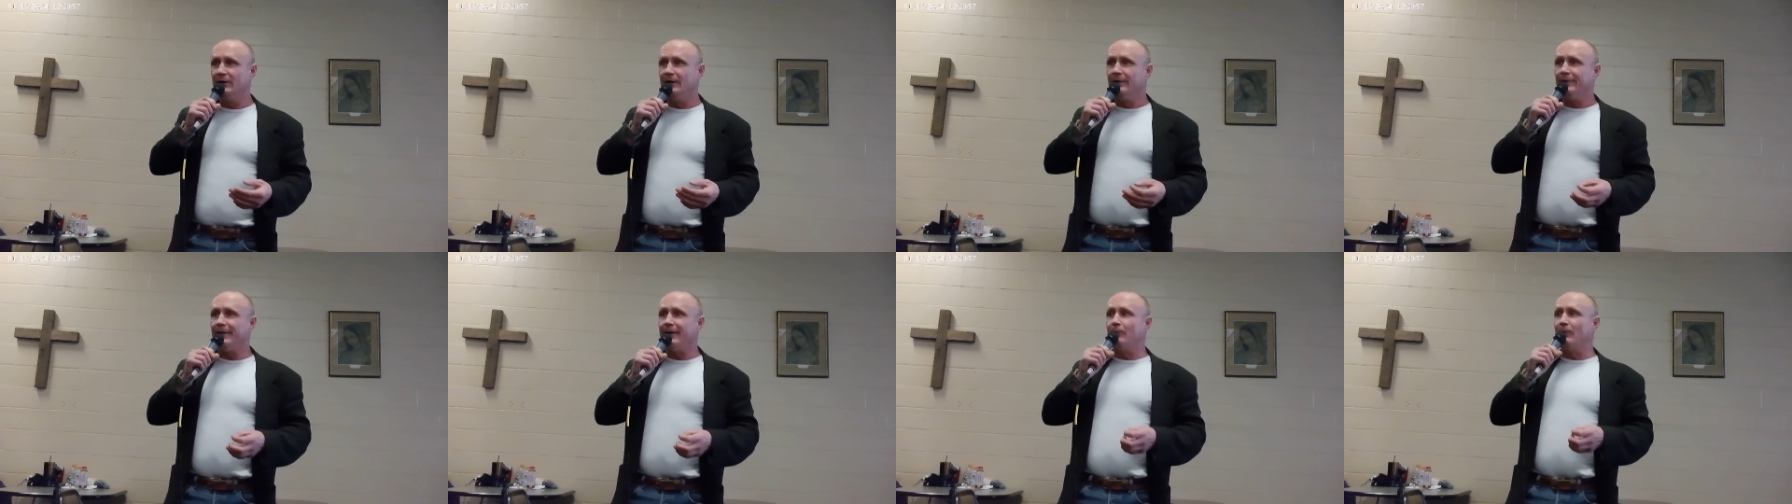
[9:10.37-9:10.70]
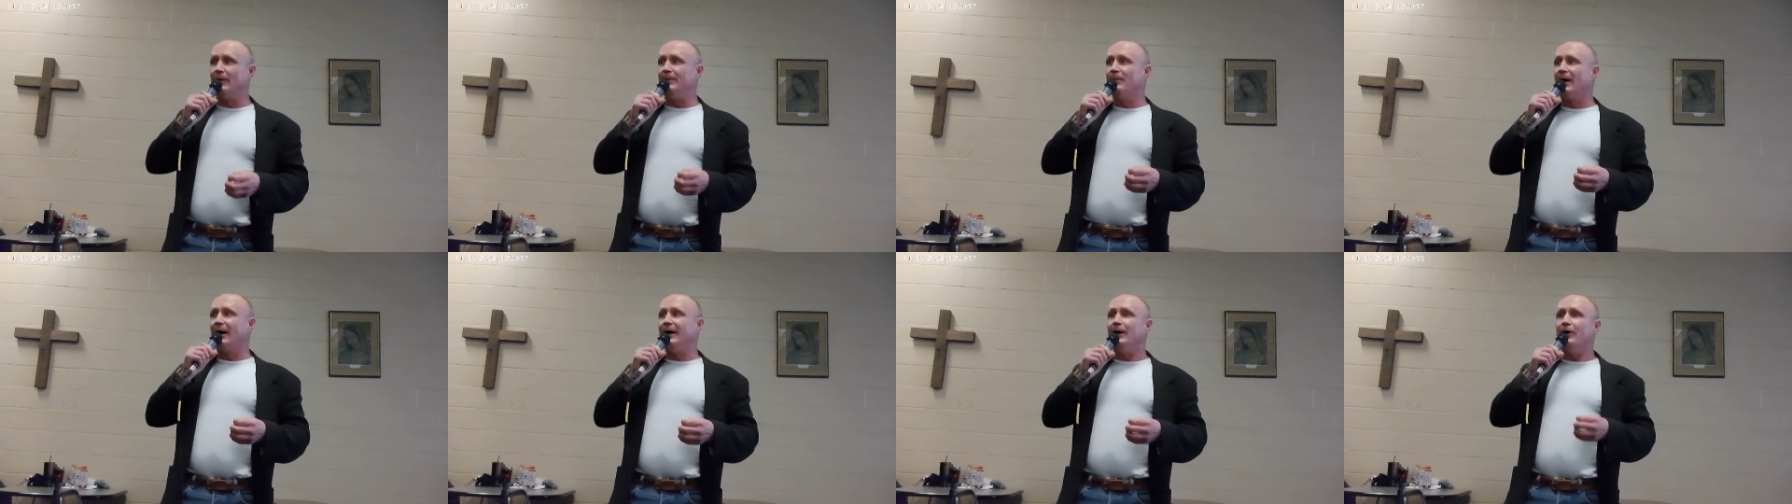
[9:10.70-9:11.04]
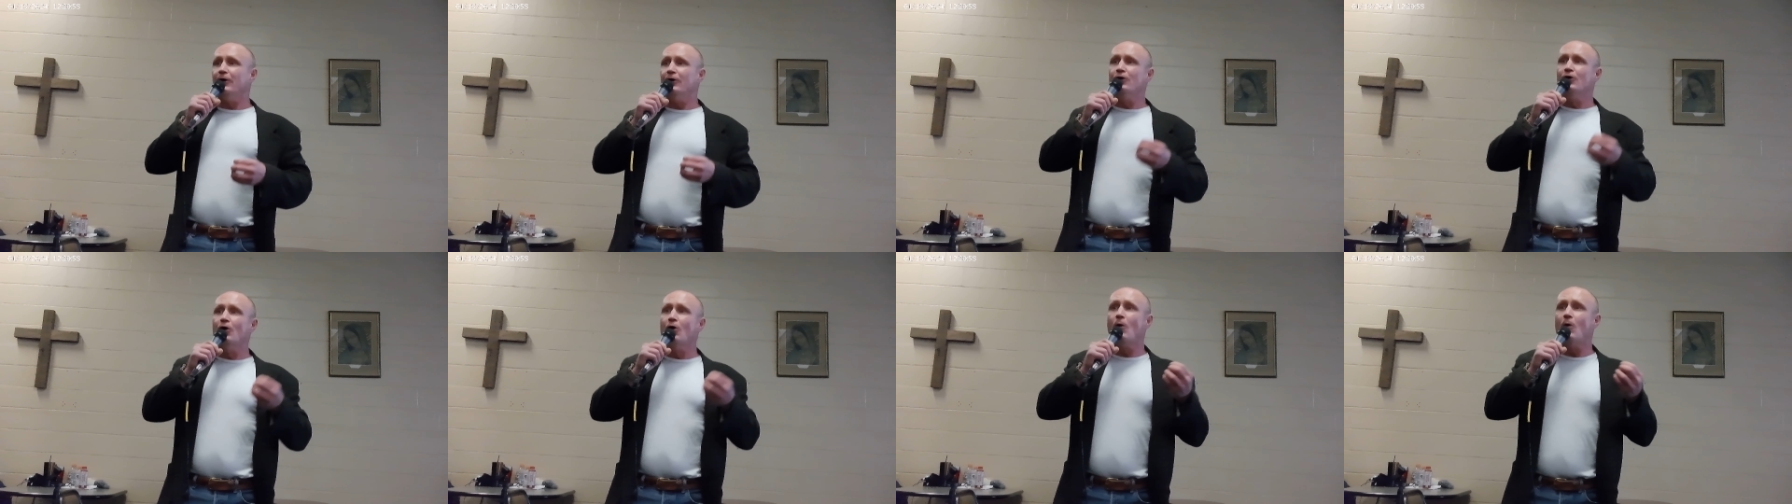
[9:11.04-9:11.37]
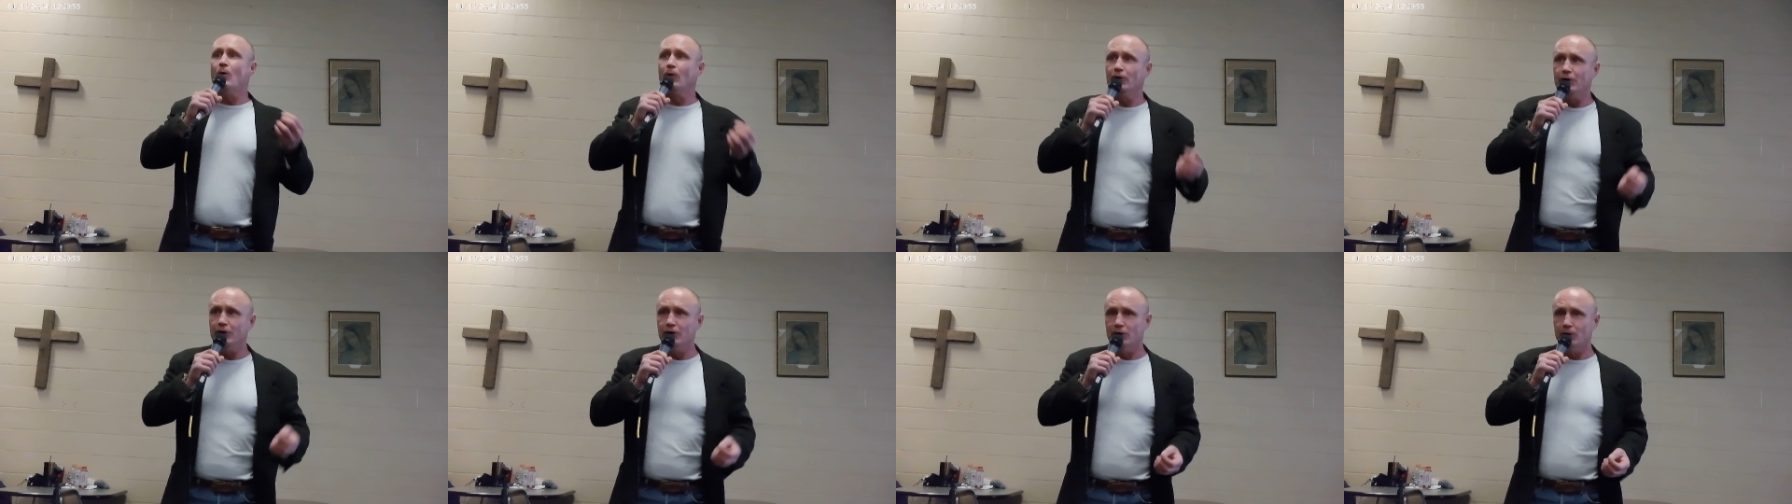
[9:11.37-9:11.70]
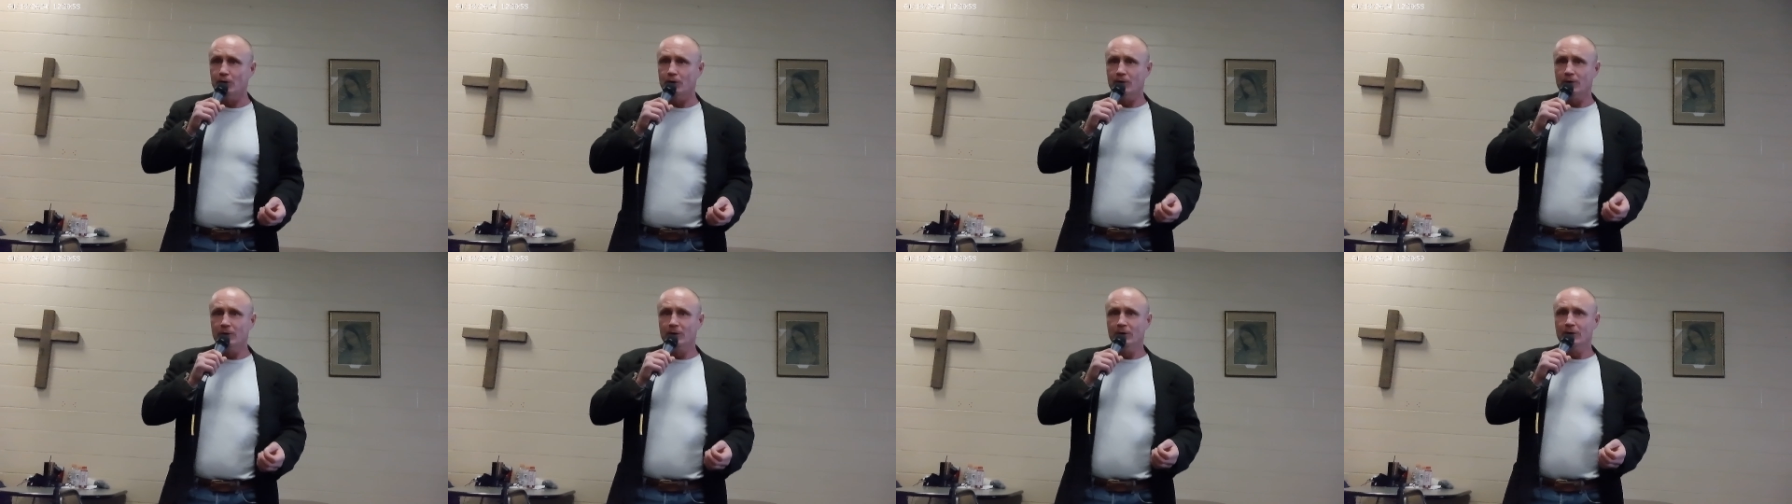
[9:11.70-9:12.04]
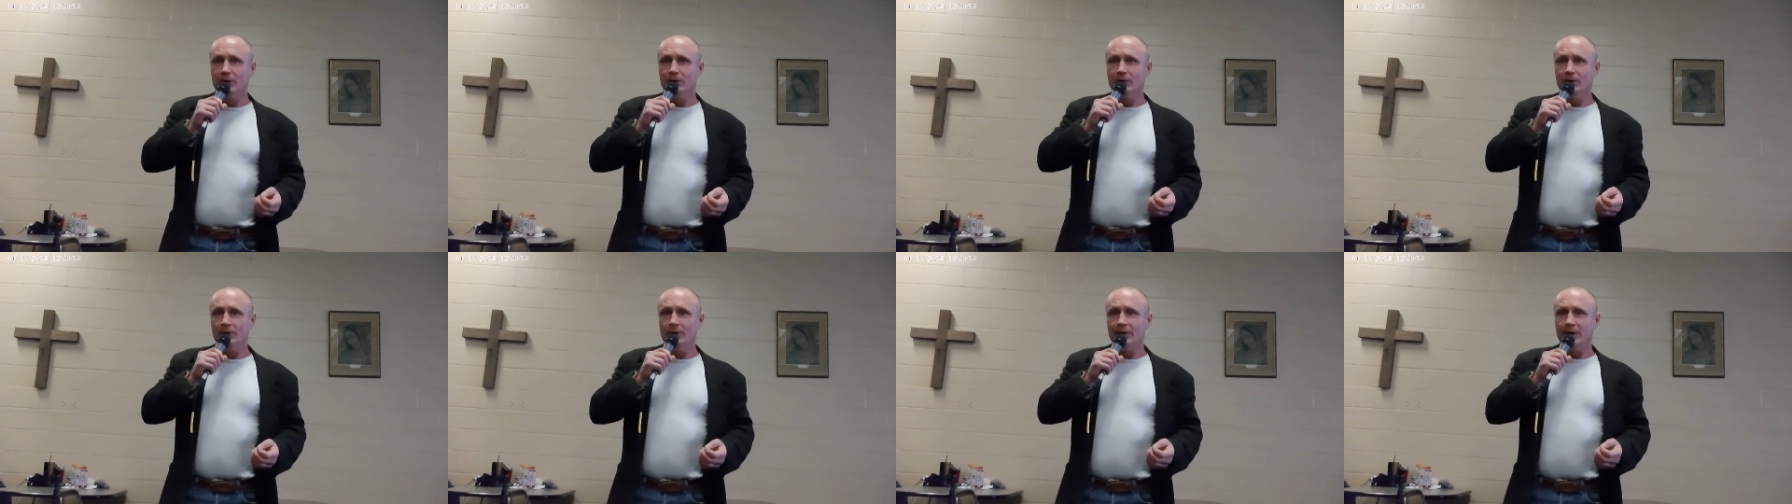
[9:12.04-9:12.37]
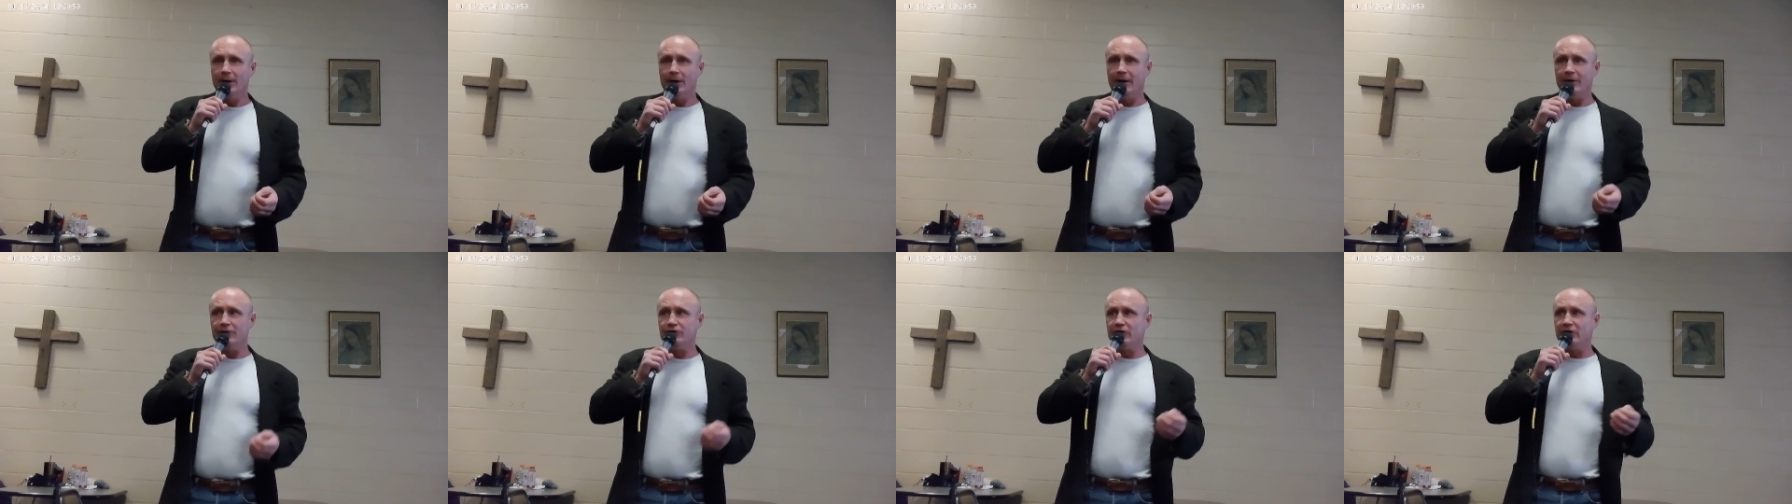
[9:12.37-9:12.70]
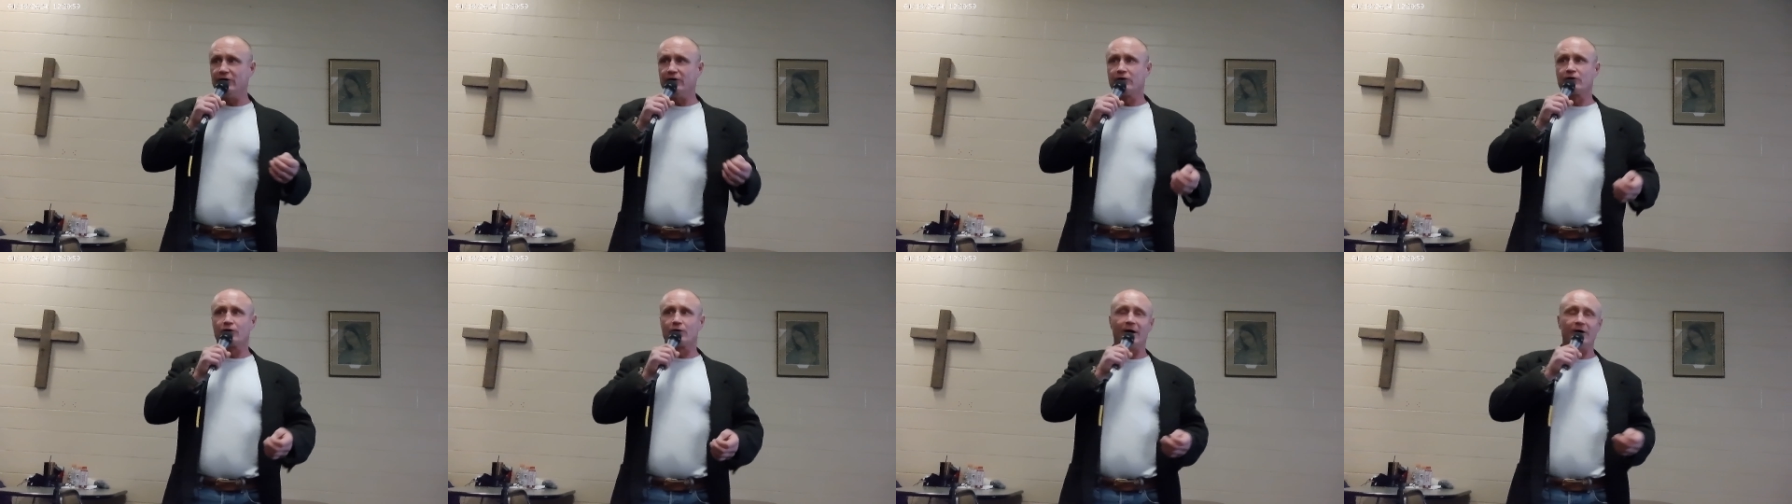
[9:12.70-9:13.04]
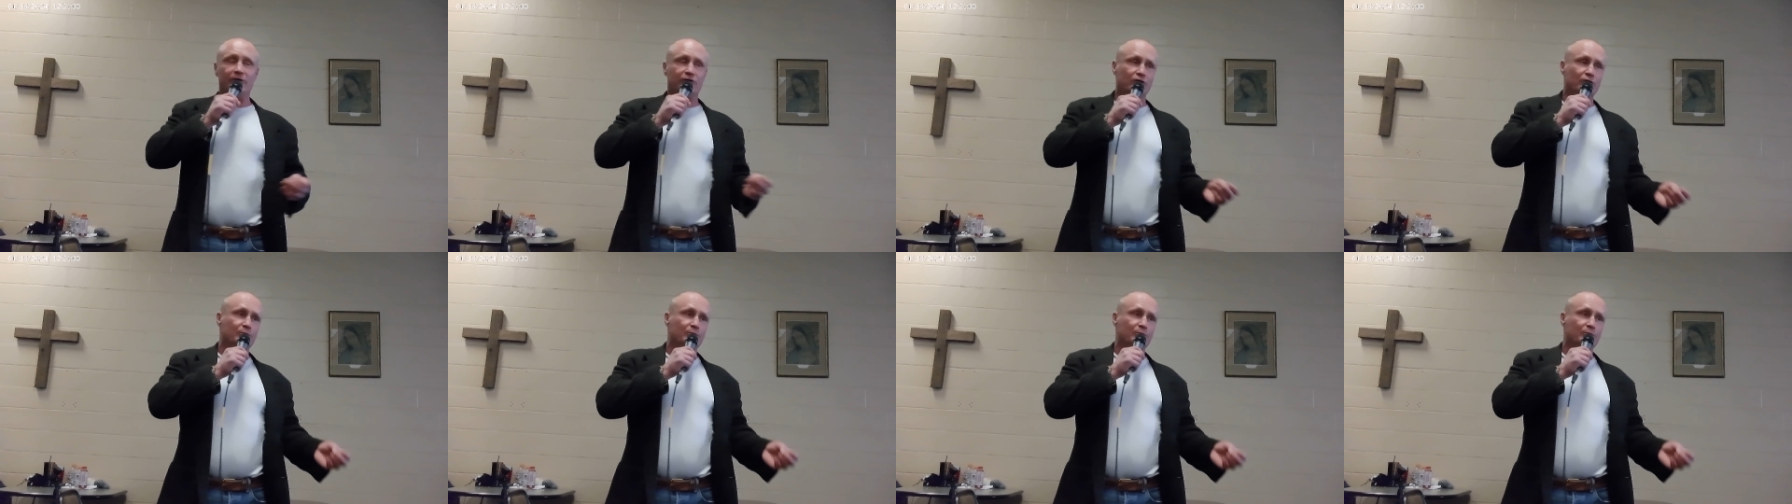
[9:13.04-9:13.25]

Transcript: that we might know you and Jesus Christ,